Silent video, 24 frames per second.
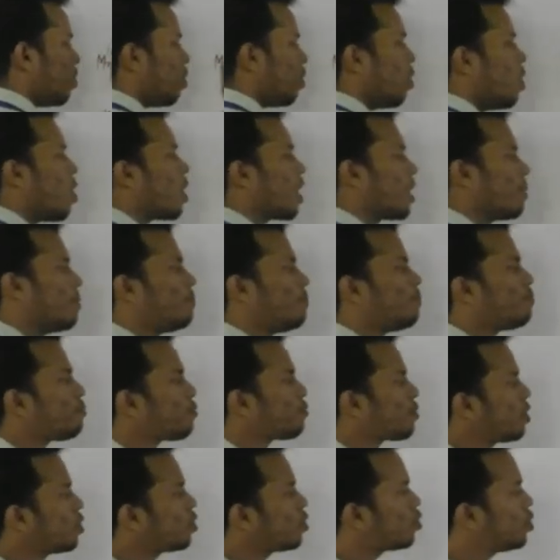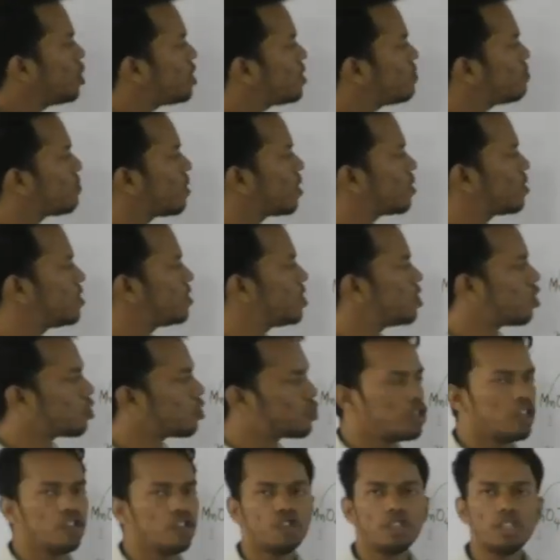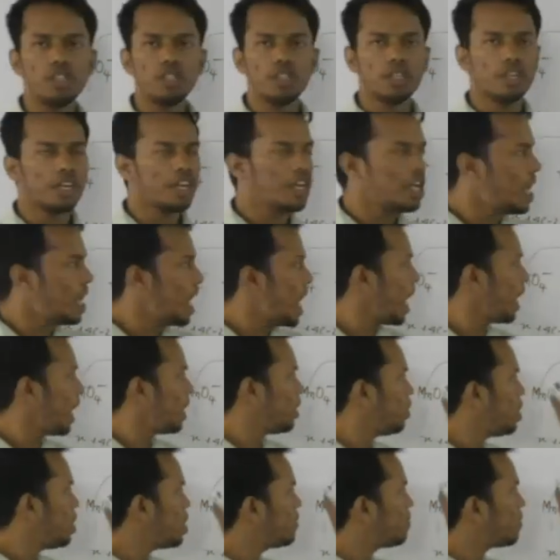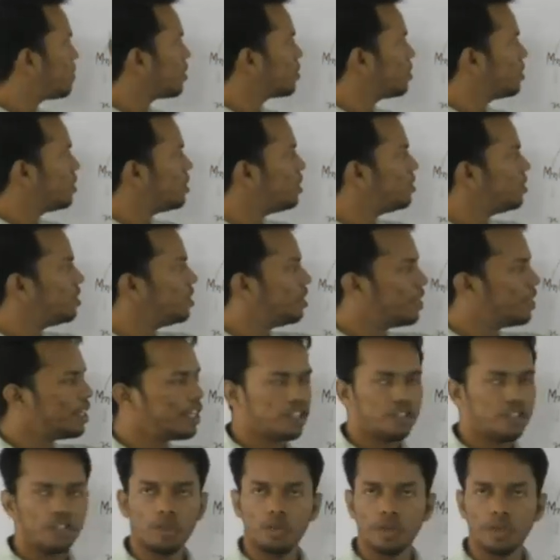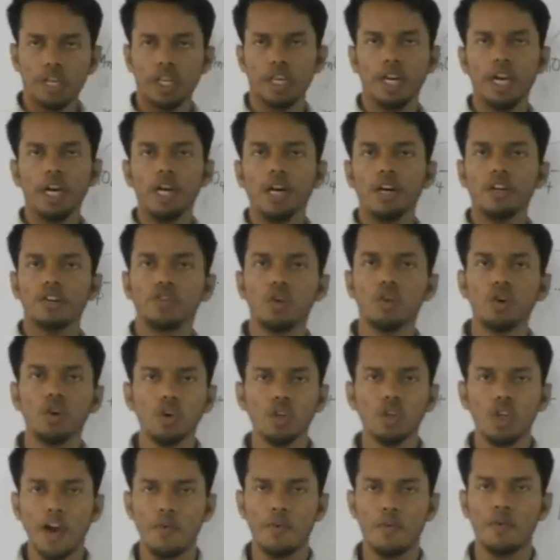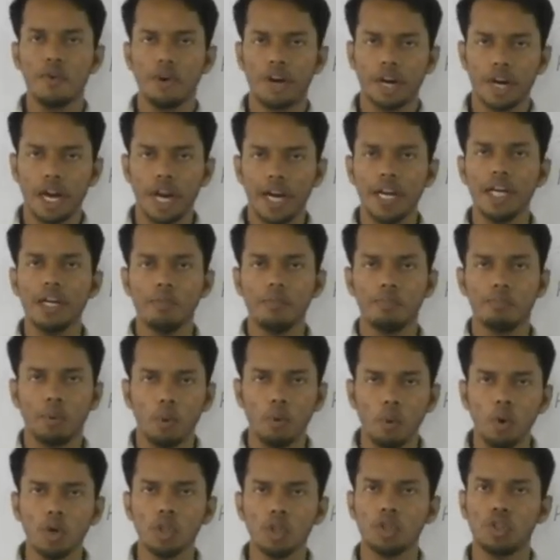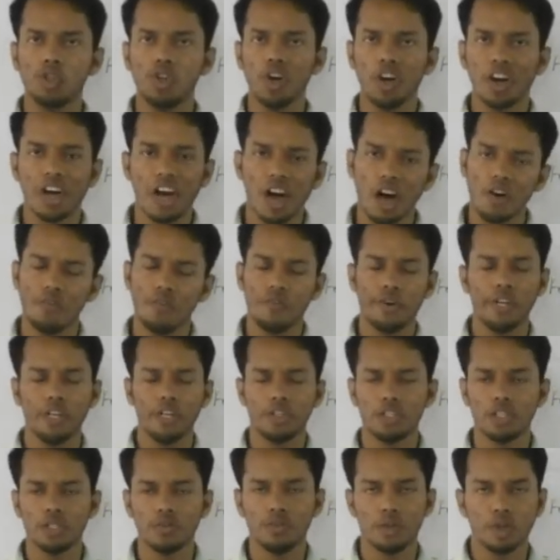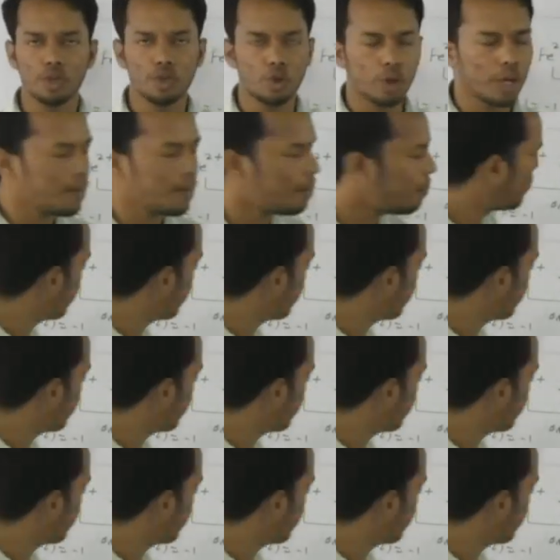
Okay, so this process is oxidation and this process is reduction, okay? So you have to write both half reactions first, okay?